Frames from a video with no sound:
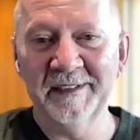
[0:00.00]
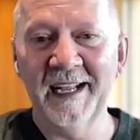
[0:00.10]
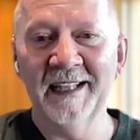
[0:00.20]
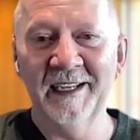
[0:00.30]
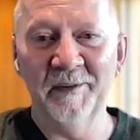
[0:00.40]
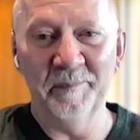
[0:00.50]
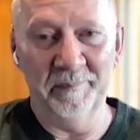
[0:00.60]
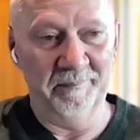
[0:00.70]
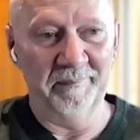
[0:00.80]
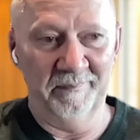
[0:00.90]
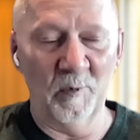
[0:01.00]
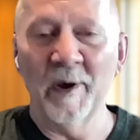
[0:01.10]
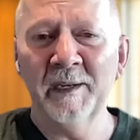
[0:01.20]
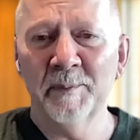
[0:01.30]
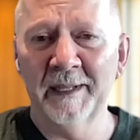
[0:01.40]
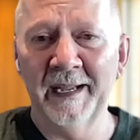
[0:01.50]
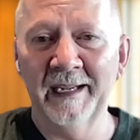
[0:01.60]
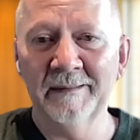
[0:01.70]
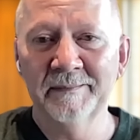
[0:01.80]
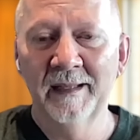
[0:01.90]
you could tell he wanted to
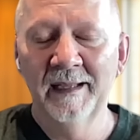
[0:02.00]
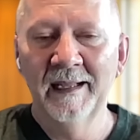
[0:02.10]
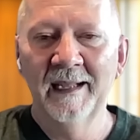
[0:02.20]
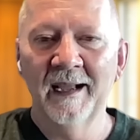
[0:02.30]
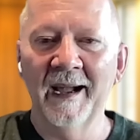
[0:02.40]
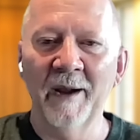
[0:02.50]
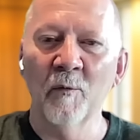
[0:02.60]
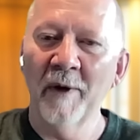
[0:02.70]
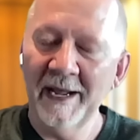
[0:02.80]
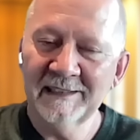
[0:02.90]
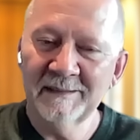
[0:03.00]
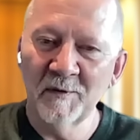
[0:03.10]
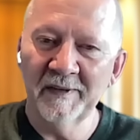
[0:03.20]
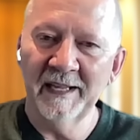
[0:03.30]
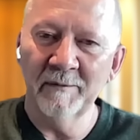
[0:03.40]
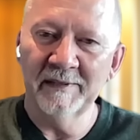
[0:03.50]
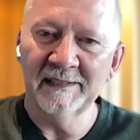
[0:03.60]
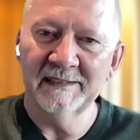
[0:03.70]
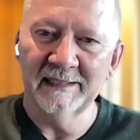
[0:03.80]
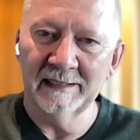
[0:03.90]
play, I whacked him over the head
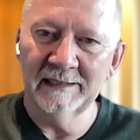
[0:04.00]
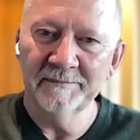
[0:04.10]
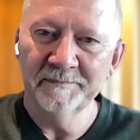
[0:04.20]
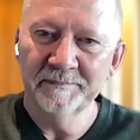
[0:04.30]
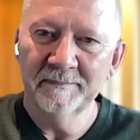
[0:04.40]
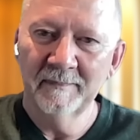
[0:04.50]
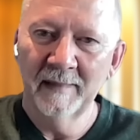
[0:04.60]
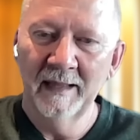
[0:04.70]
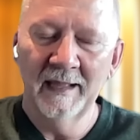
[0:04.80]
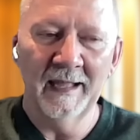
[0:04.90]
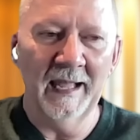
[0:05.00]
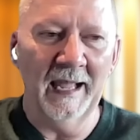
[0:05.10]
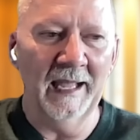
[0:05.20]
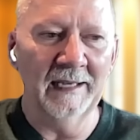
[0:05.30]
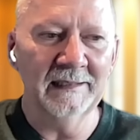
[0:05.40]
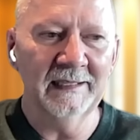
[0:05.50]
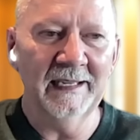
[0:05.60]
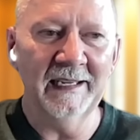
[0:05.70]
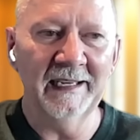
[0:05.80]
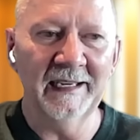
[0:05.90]
with a stick. And
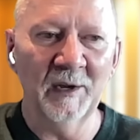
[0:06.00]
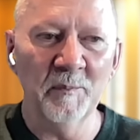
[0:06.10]
he